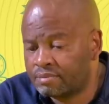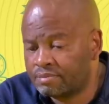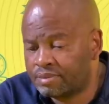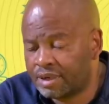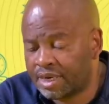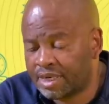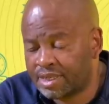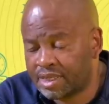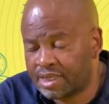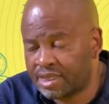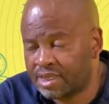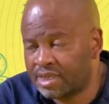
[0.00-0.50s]

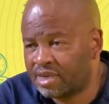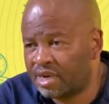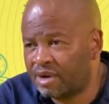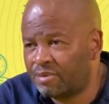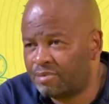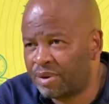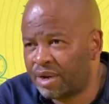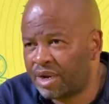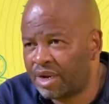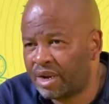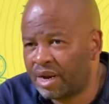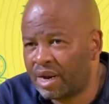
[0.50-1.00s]
Passes
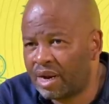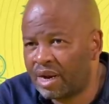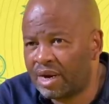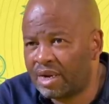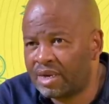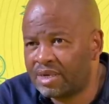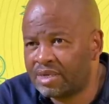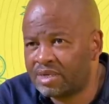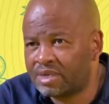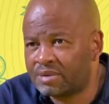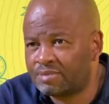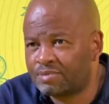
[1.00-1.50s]
that break
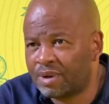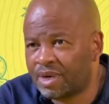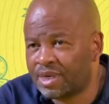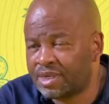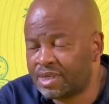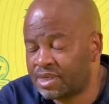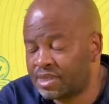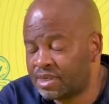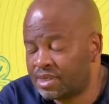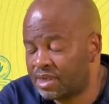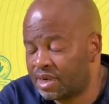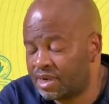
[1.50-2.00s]
lines,
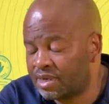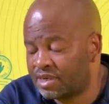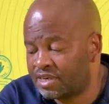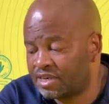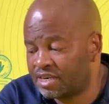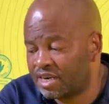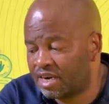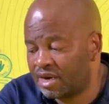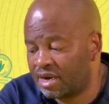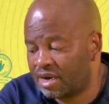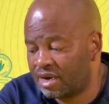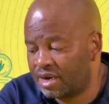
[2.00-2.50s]
passes
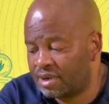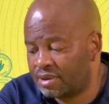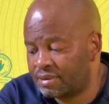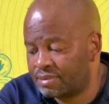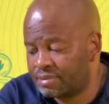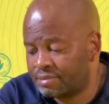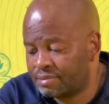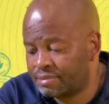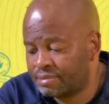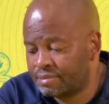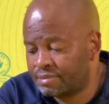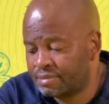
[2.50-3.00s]
that are
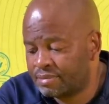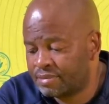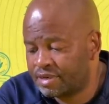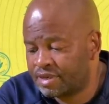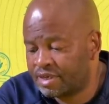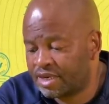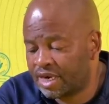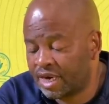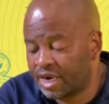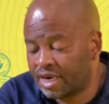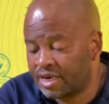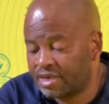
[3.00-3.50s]

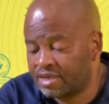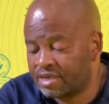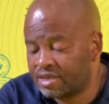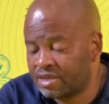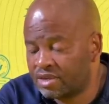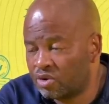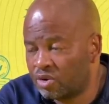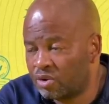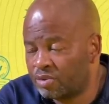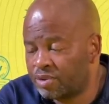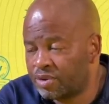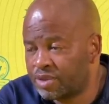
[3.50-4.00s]
targeting
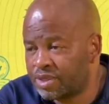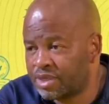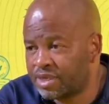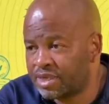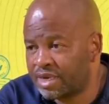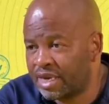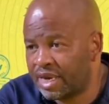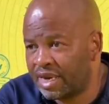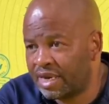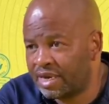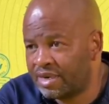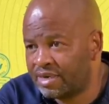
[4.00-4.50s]
the
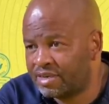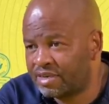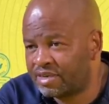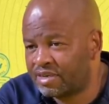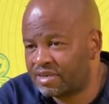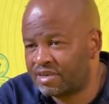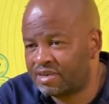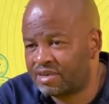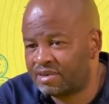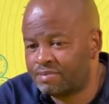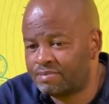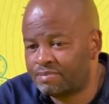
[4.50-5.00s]
opposite
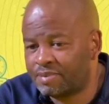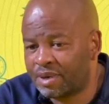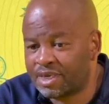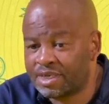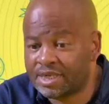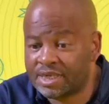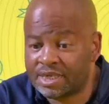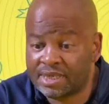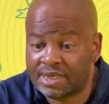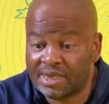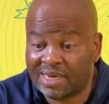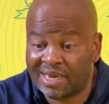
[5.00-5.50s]
eight,
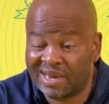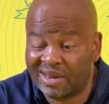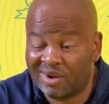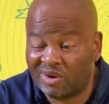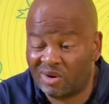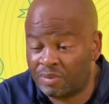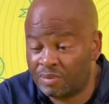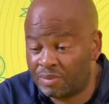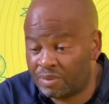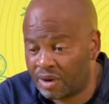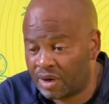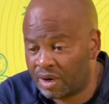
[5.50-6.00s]
passes that are
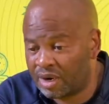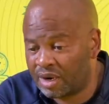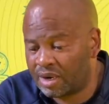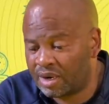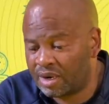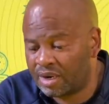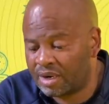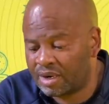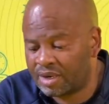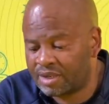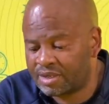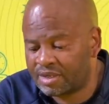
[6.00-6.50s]

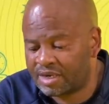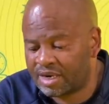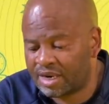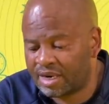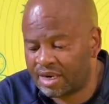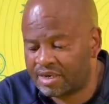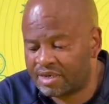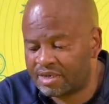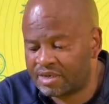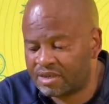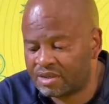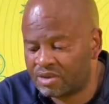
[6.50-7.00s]

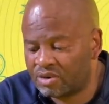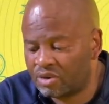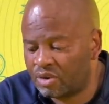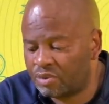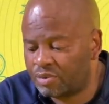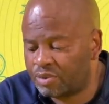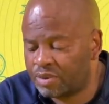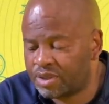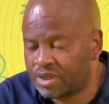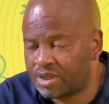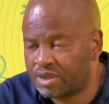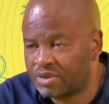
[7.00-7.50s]
targeting the
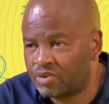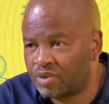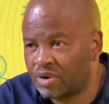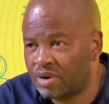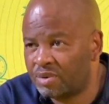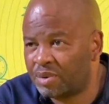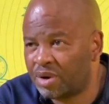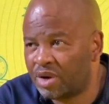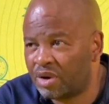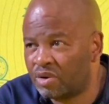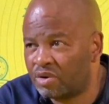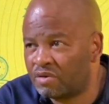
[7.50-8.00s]
opposite
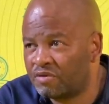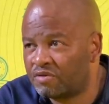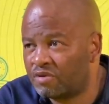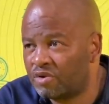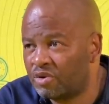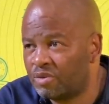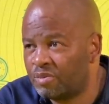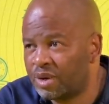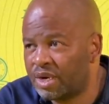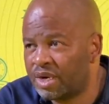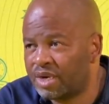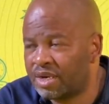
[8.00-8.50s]
wing back or
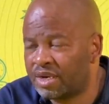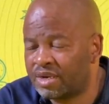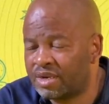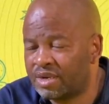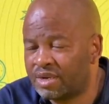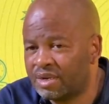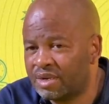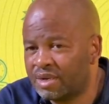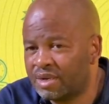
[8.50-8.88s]
full back,